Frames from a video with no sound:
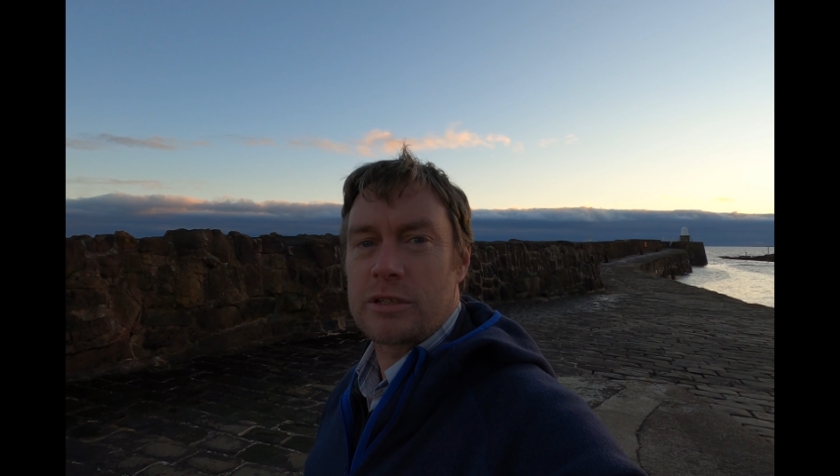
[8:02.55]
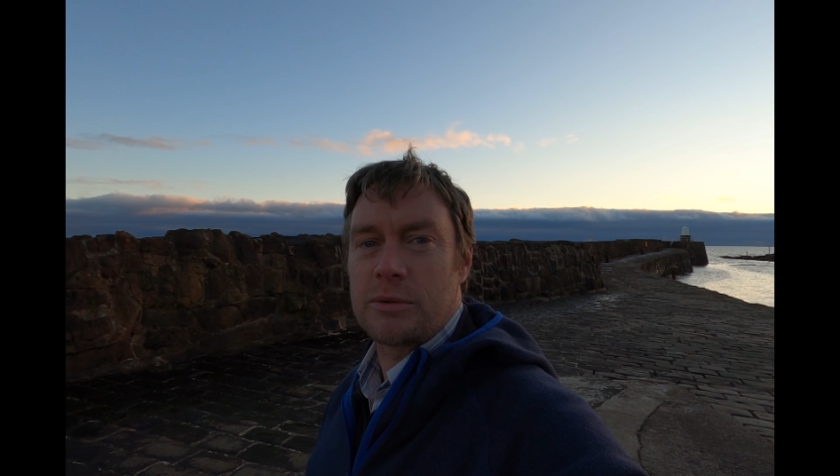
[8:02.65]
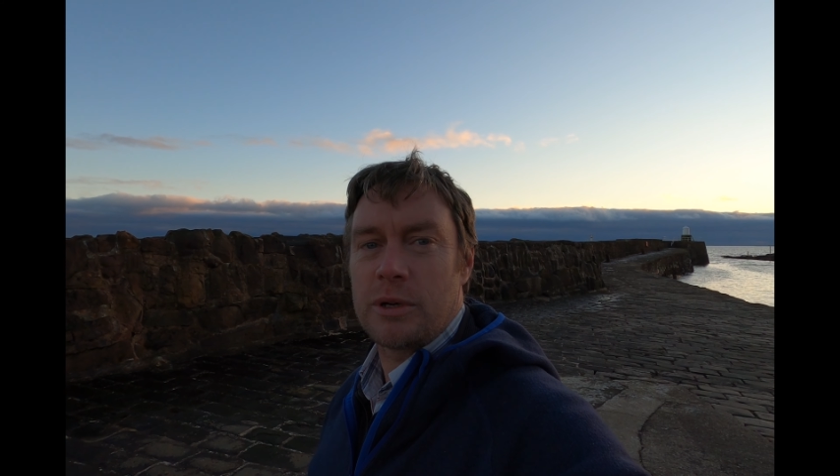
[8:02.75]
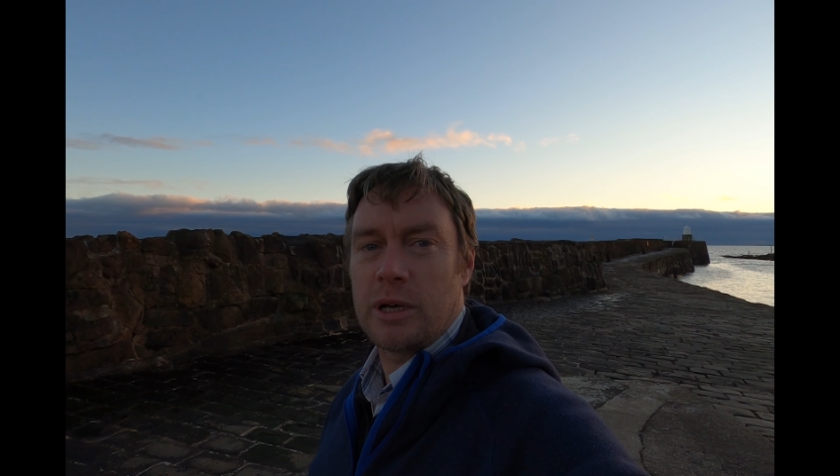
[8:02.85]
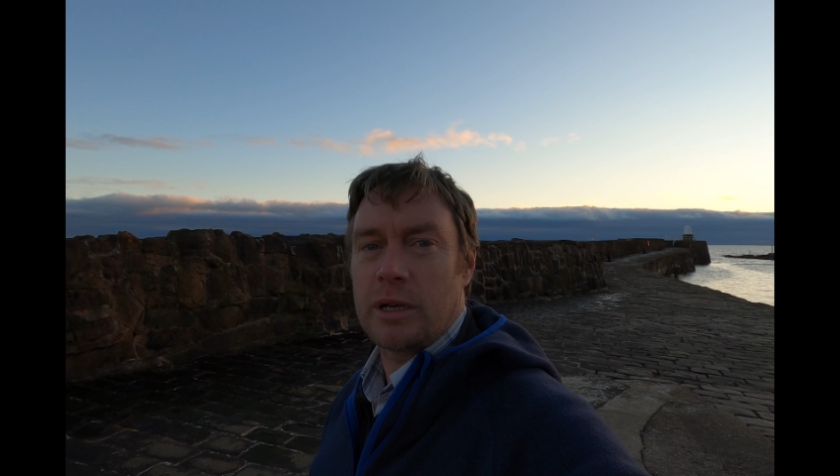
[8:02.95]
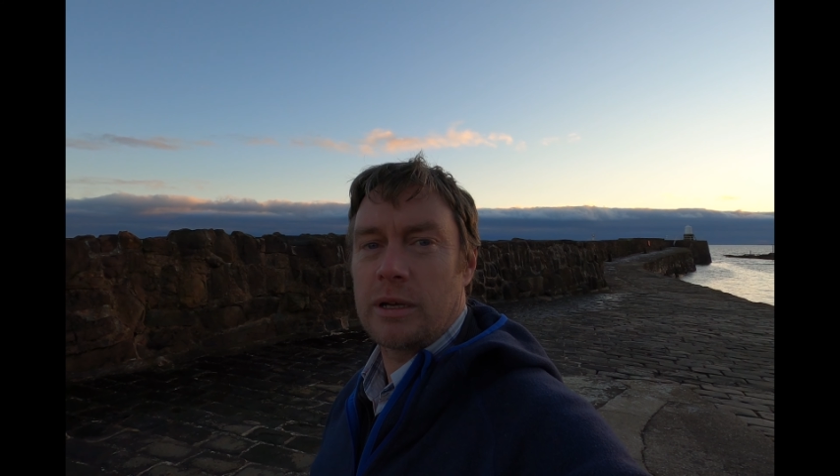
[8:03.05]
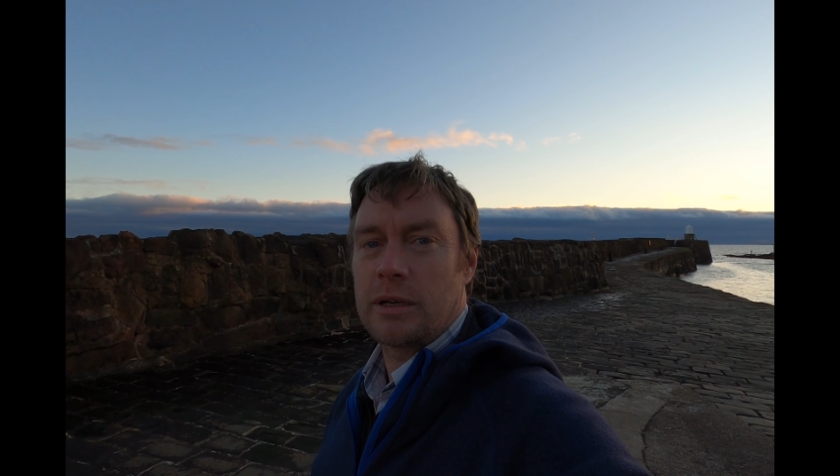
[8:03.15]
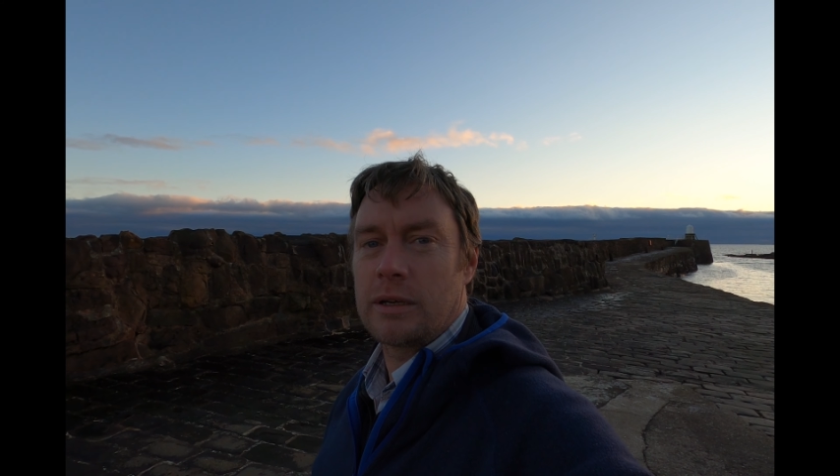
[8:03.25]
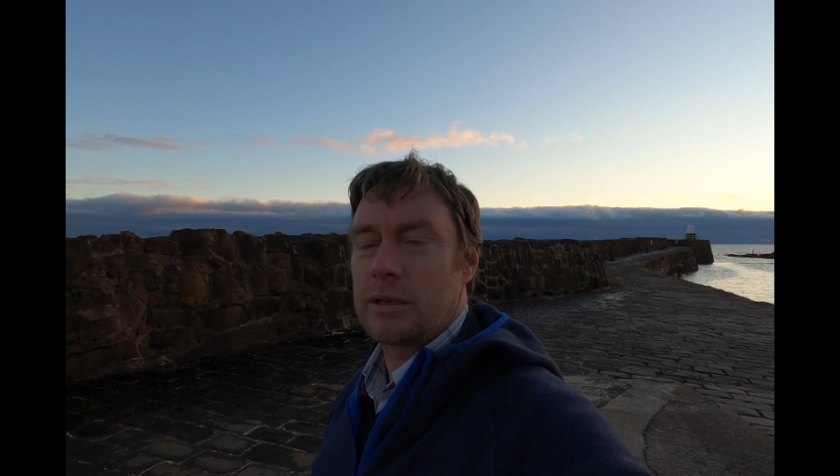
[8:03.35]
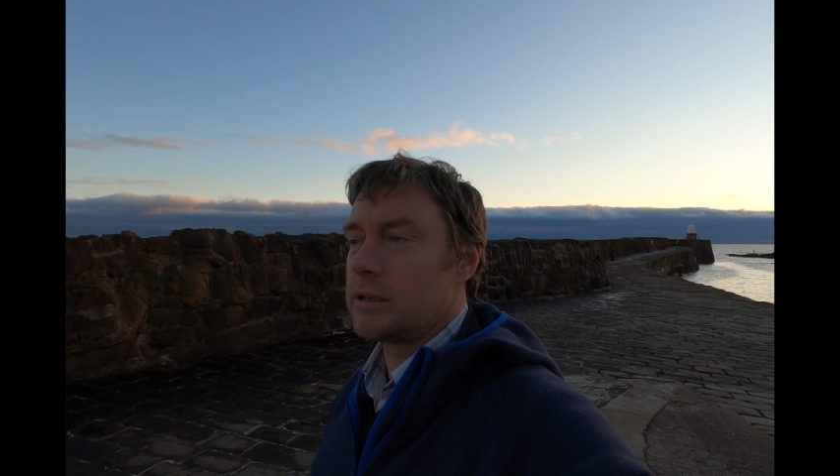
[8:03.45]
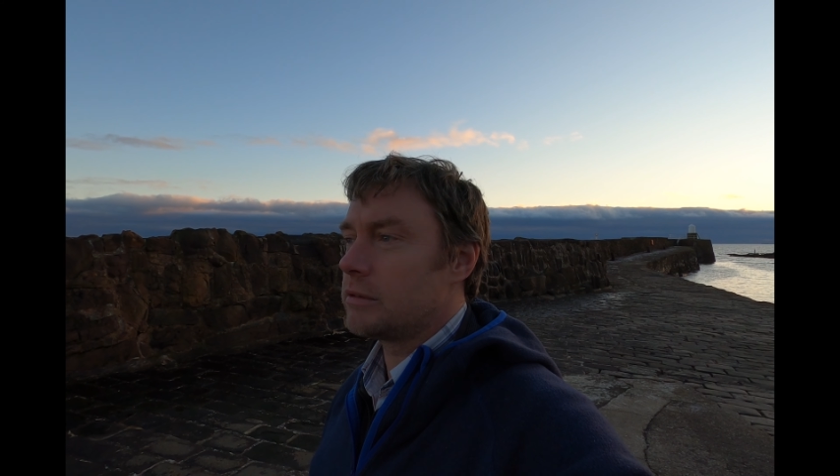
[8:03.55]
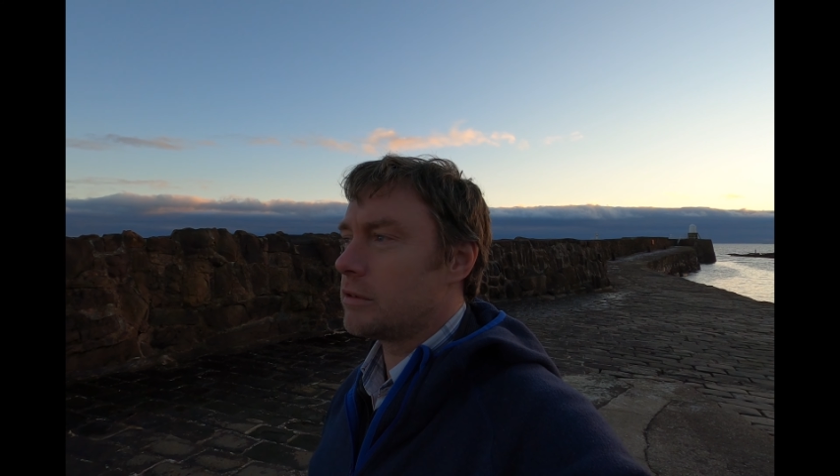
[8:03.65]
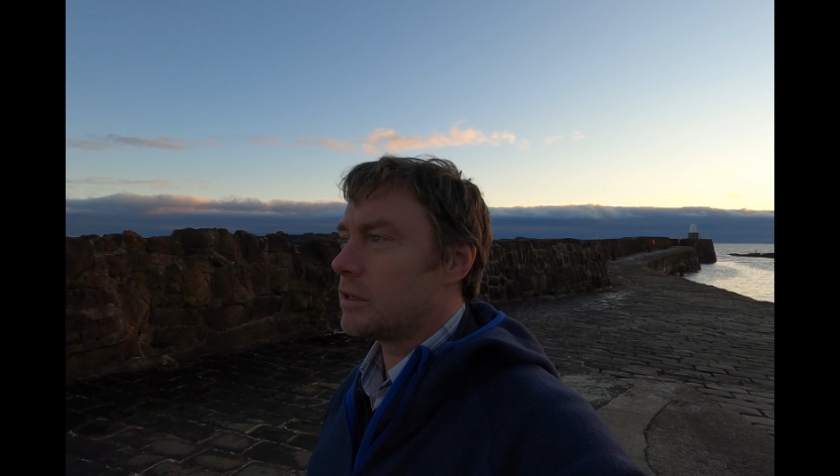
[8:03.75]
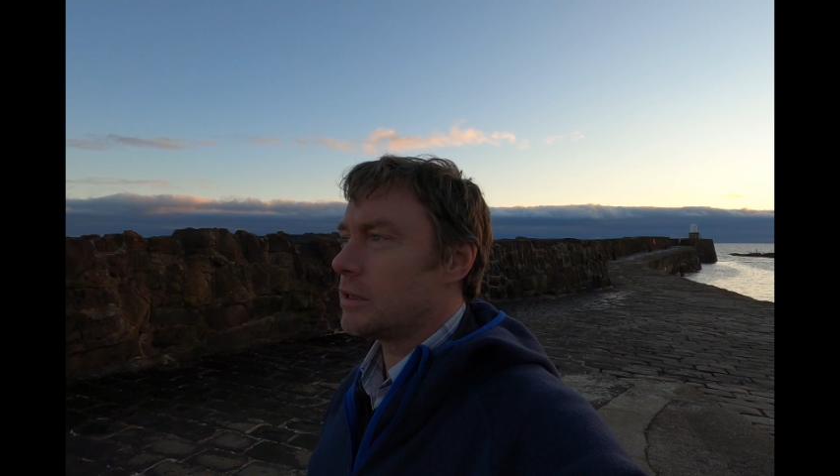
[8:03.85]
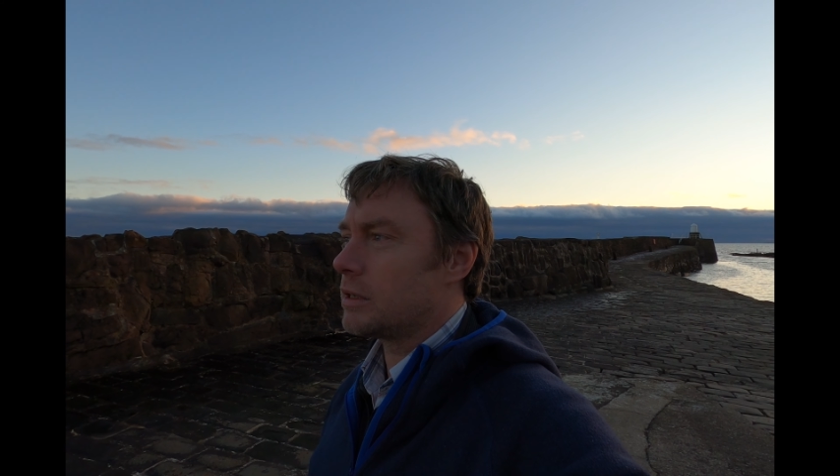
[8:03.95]
to
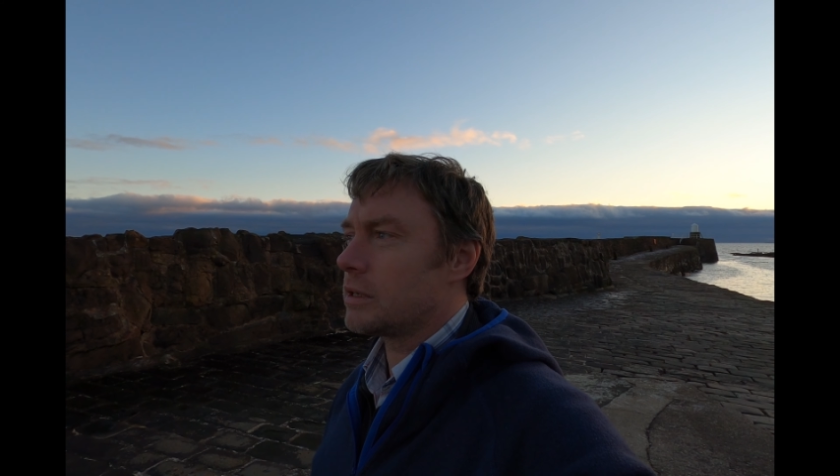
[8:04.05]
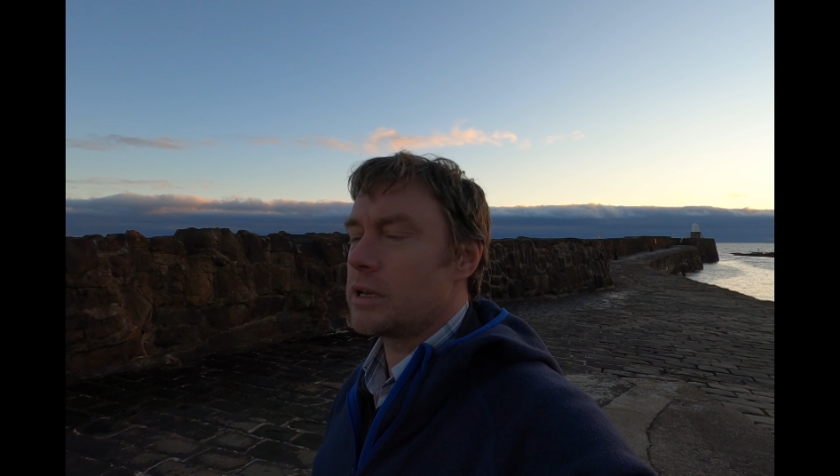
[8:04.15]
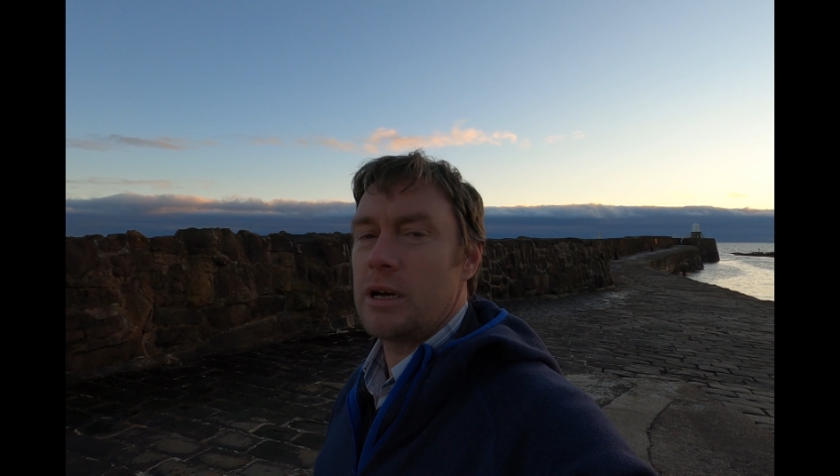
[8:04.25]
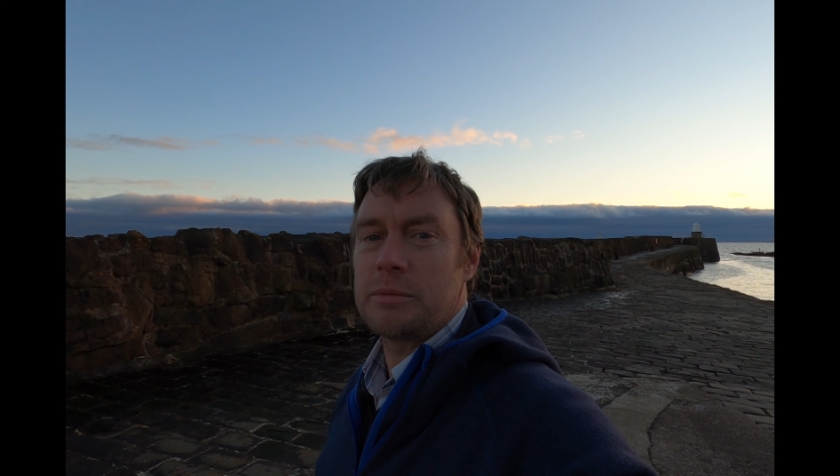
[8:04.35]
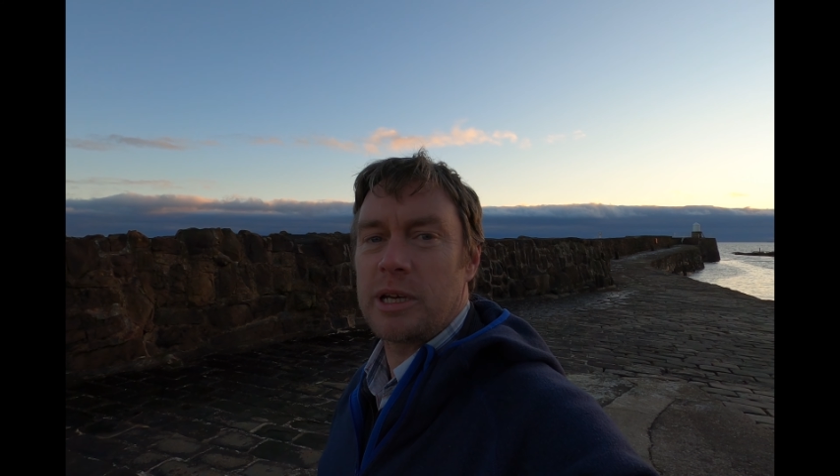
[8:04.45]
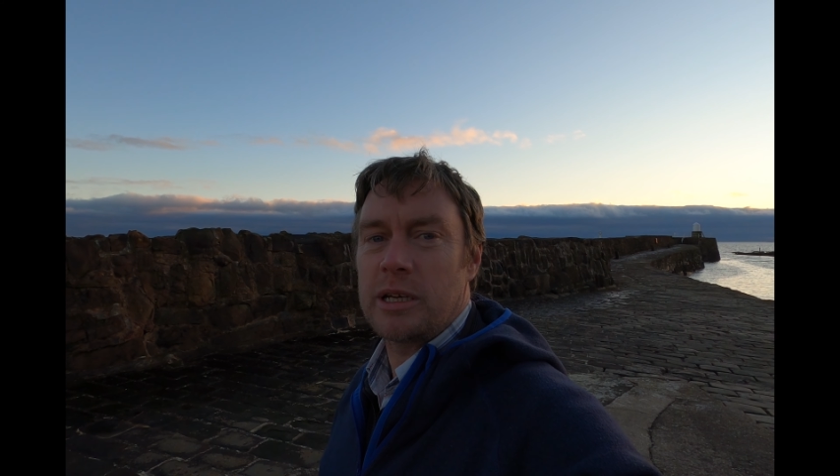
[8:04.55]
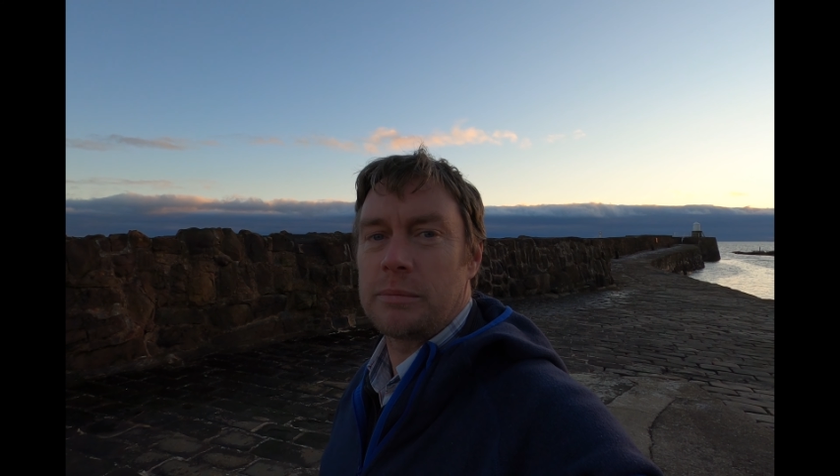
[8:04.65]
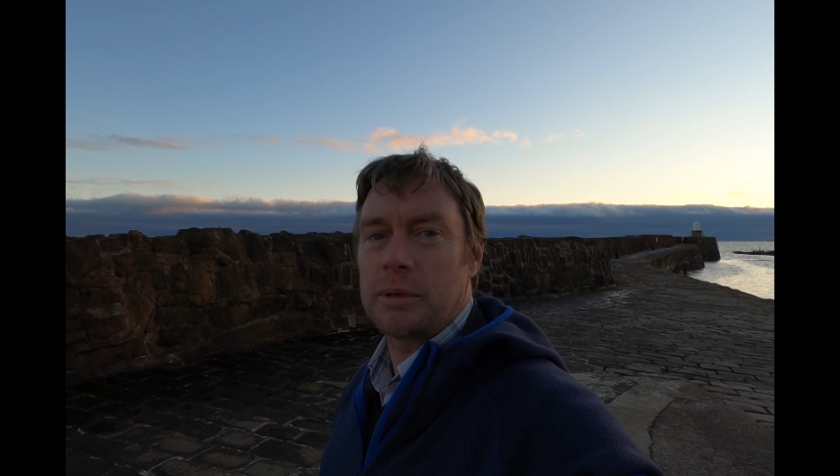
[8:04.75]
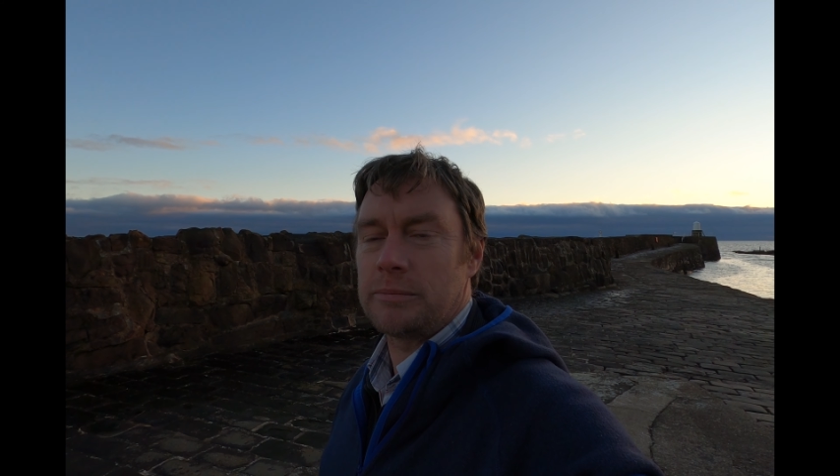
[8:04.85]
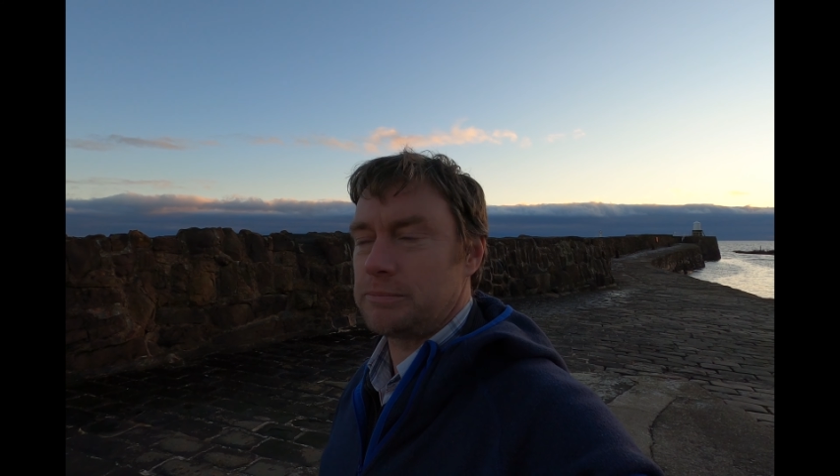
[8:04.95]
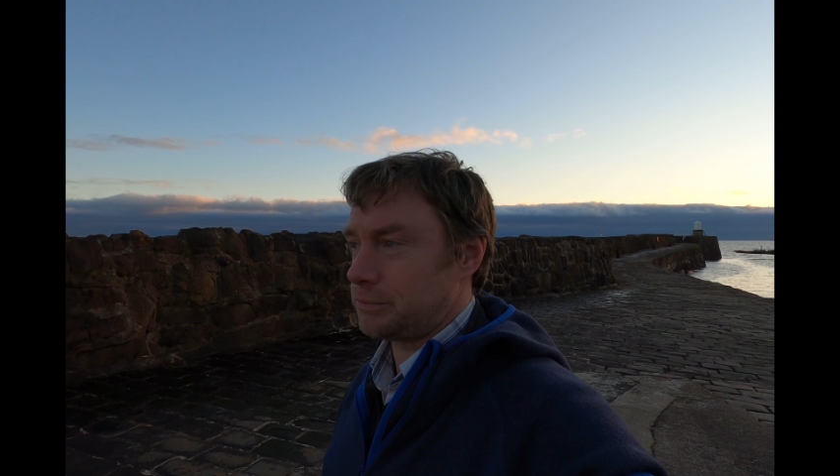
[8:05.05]
calm down a bit,